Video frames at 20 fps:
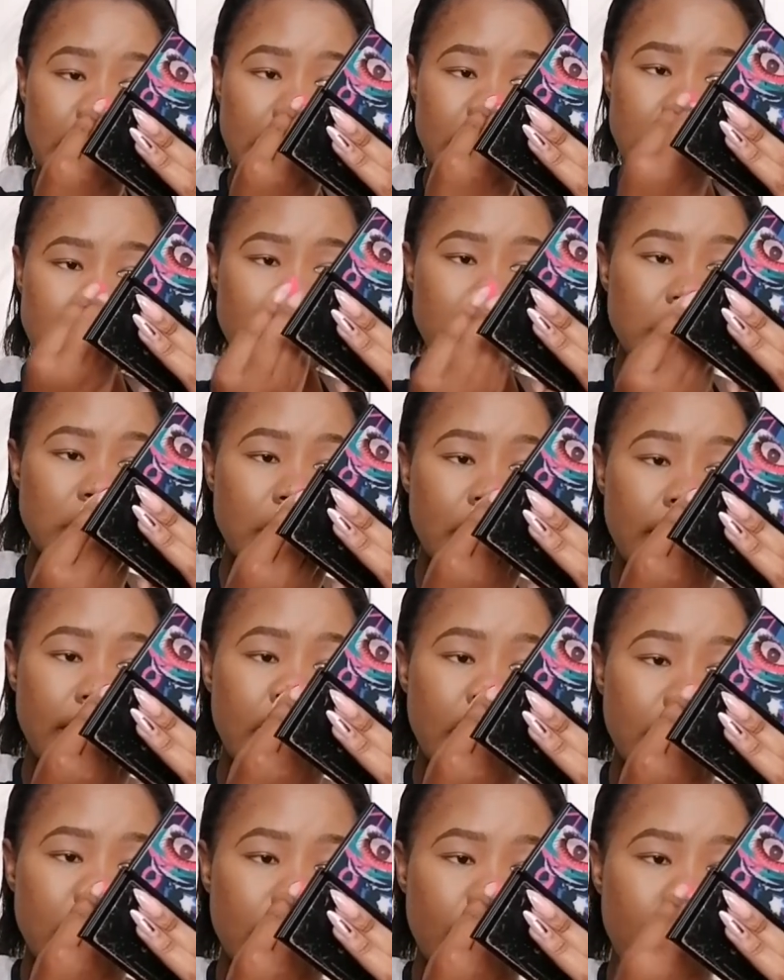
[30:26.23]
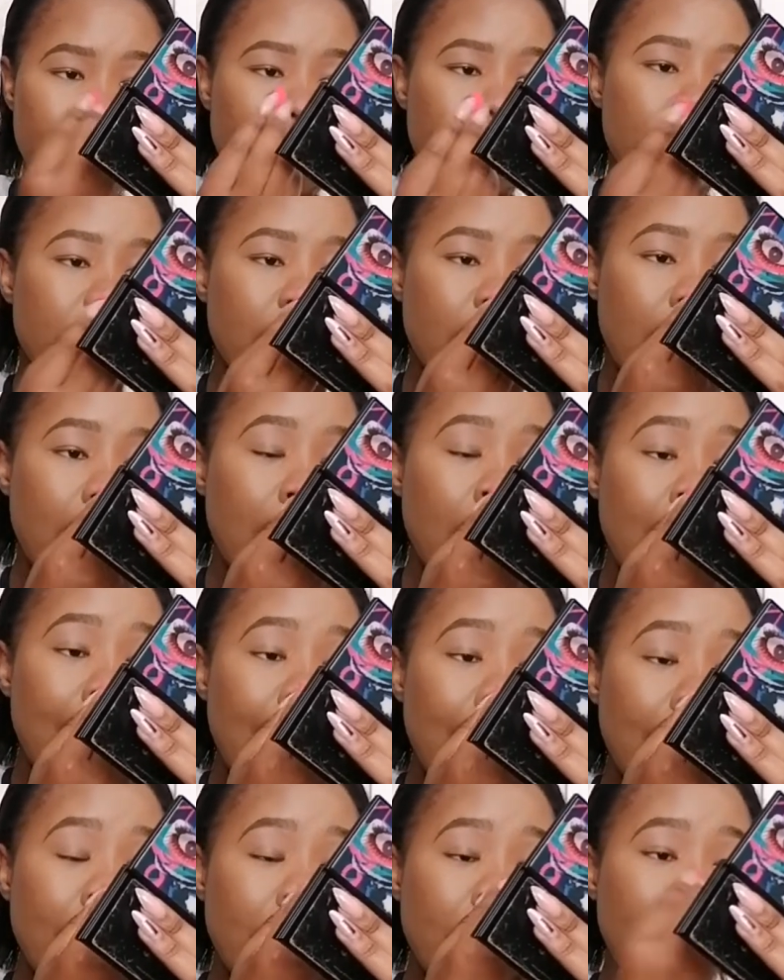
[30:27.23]
that are just gonna get in the way.
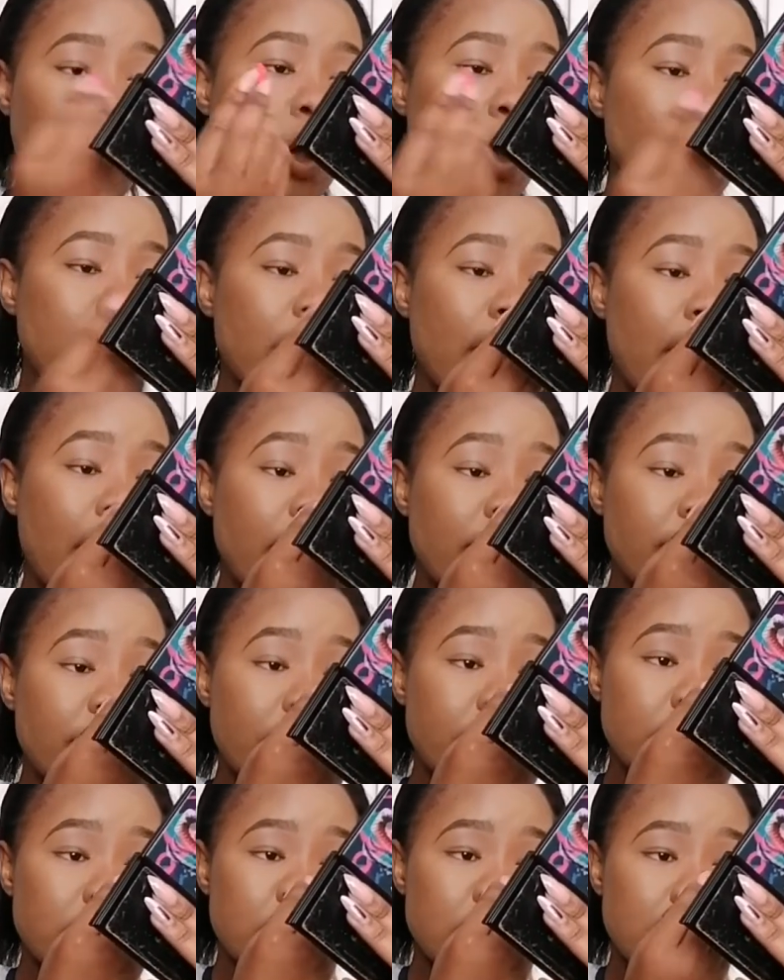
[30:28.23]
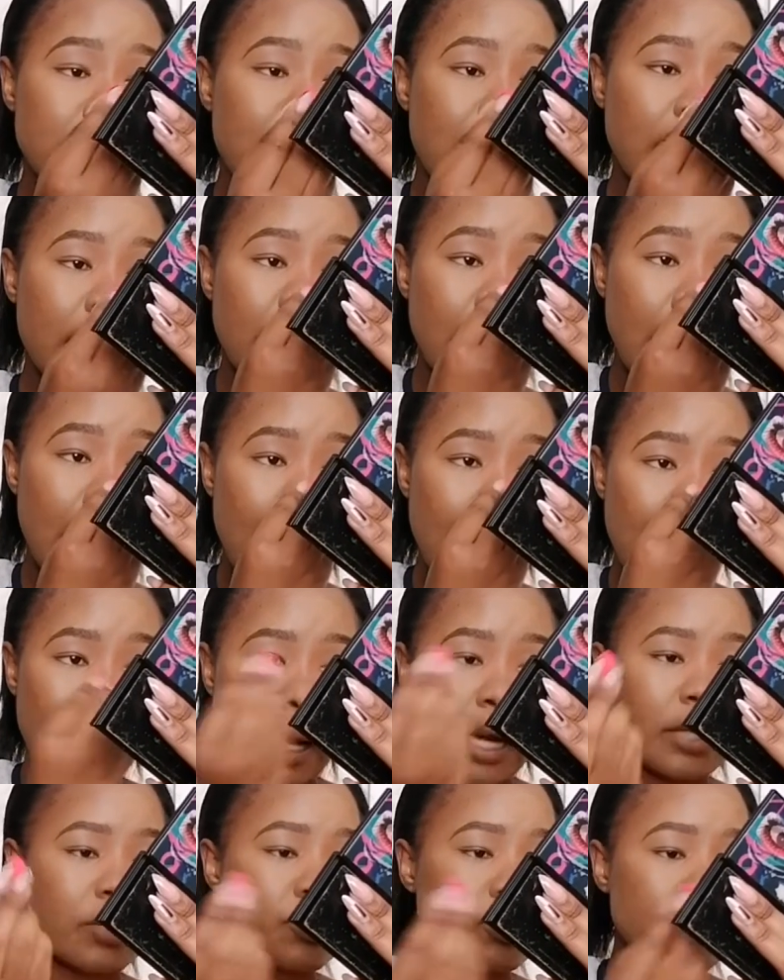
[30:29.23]
You can't have this like
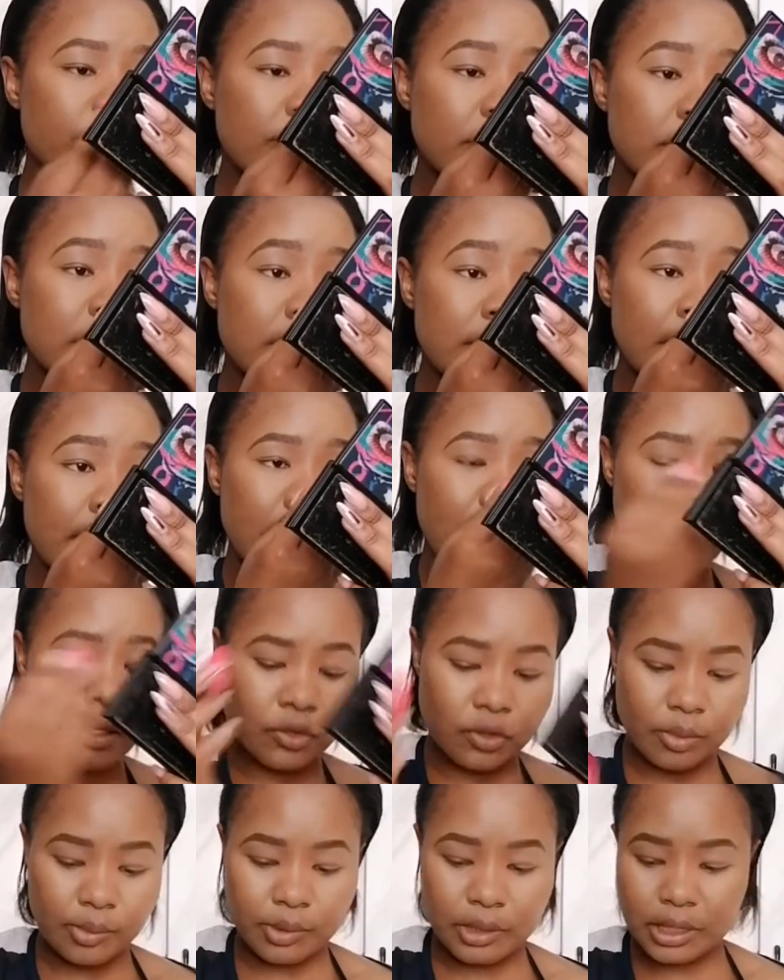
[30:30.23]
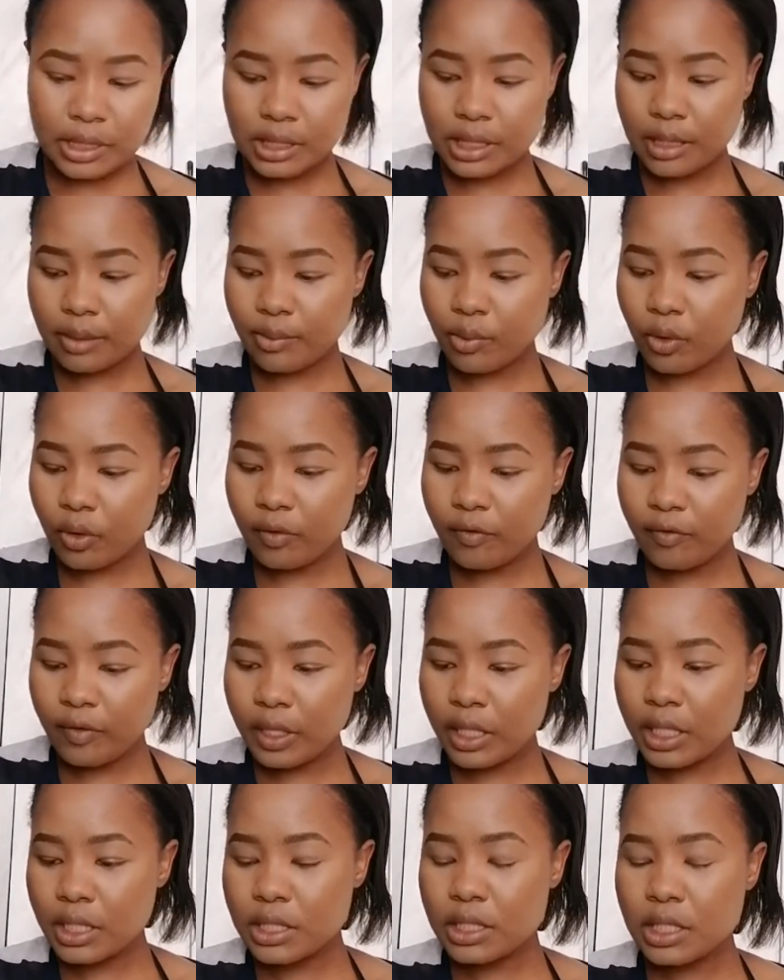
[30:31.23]
100%, 100%
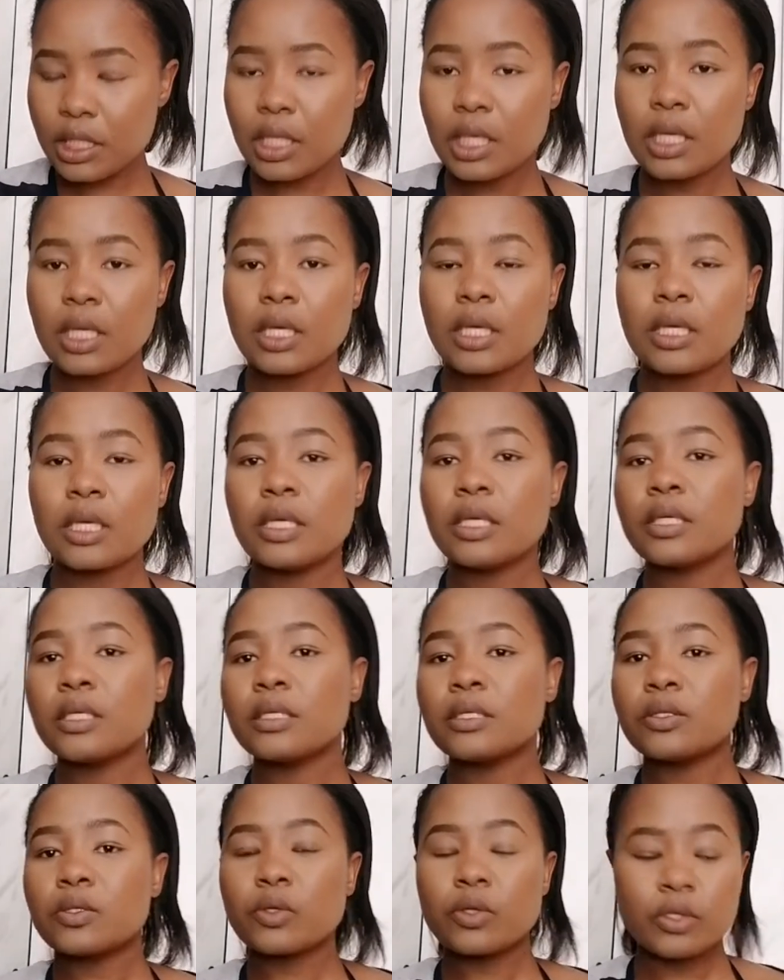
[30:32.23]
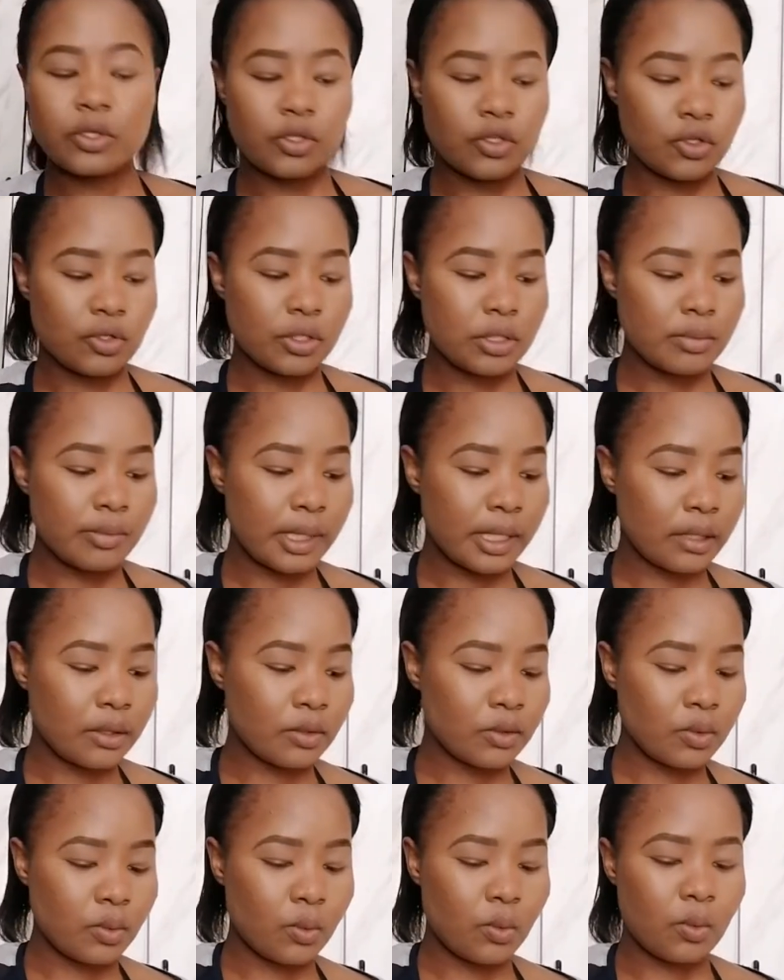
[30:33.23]
perfect. So you just
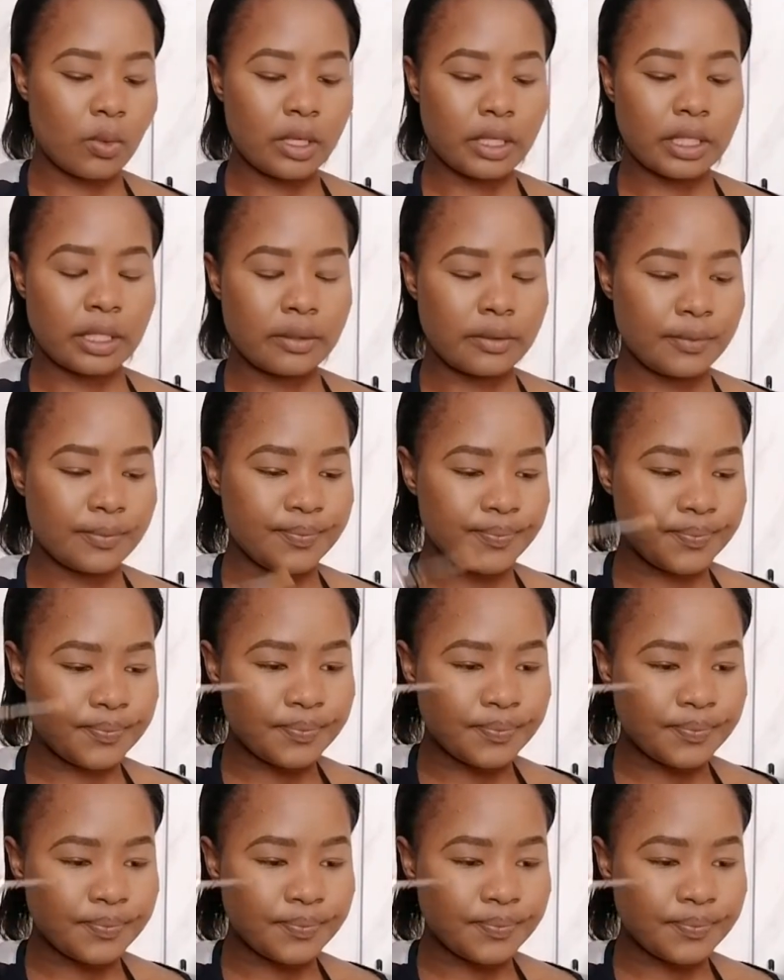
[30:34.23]
might wanna